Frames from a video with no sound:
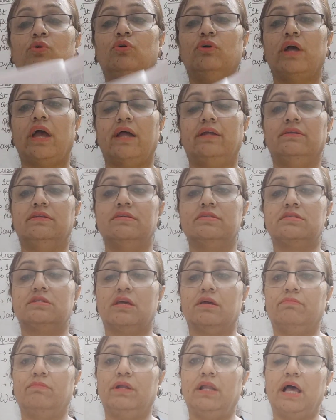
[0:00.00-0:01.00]
book, and this
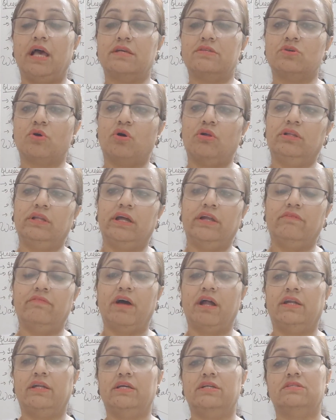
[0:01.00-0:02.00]
table has all the
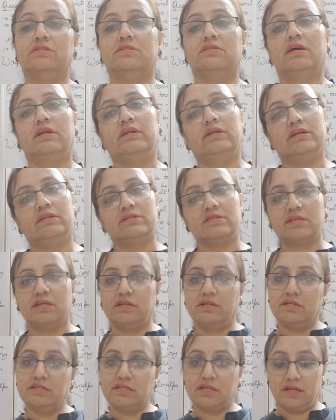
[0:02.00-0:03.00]
advantages
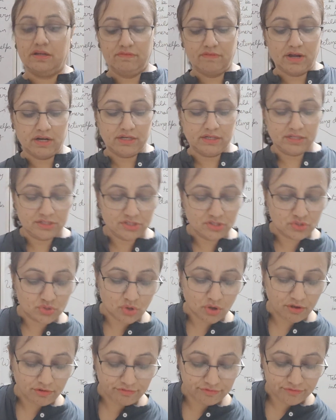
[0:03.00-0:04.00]
and disadvantages
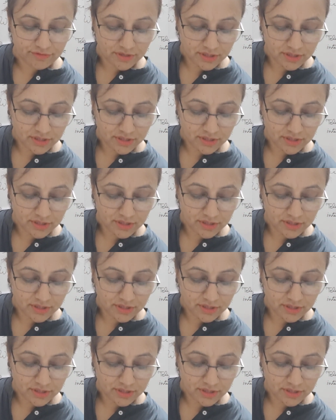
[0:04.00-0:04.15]
of